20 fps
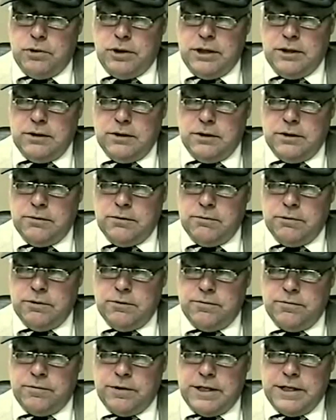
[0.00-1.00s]
Boyle learned
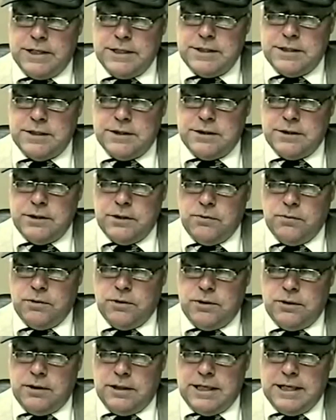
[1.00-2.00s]
real fast that there
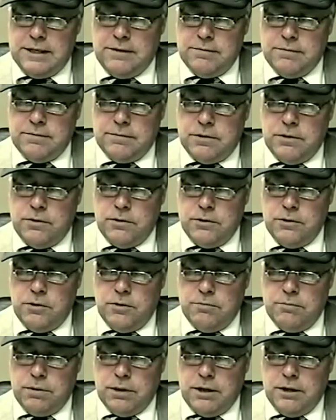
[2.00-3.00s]
weren't a lot of going
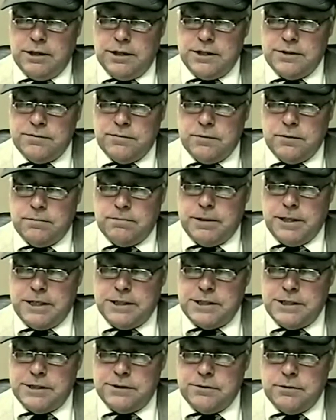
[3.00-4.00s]
home parties for
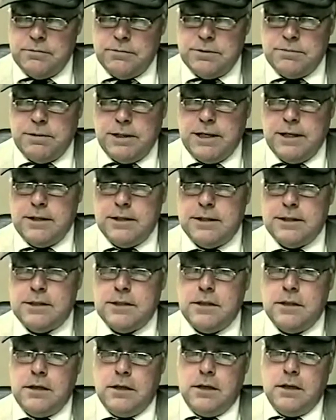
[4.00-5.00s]
Apache Troops pilots.